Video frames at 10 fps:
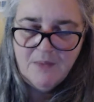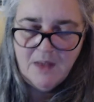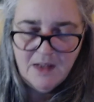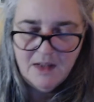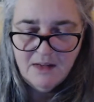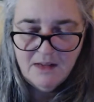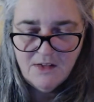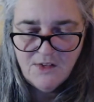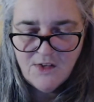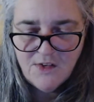
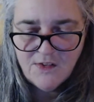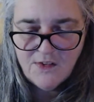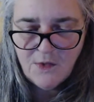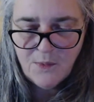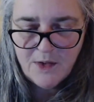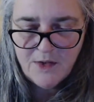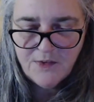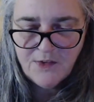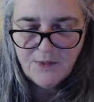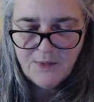it's just so
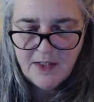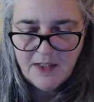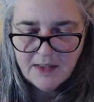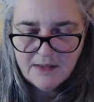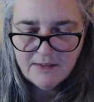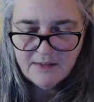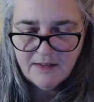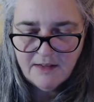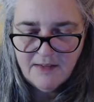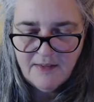worth doing it,
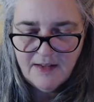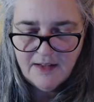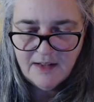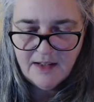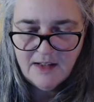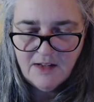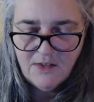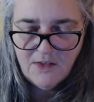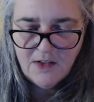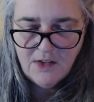I think. And
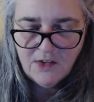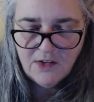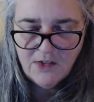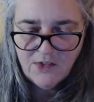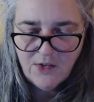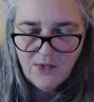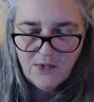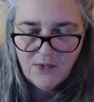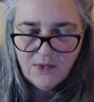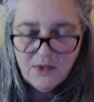you can
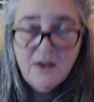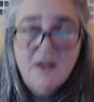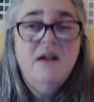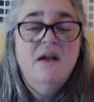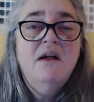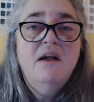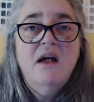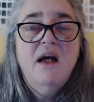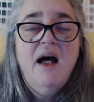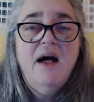control
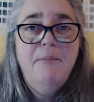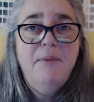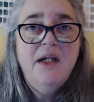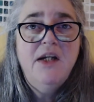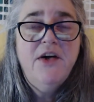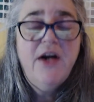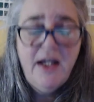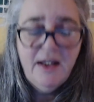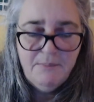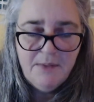how big your
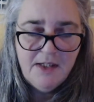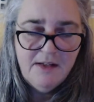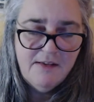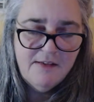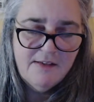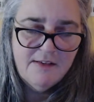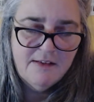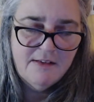hem is.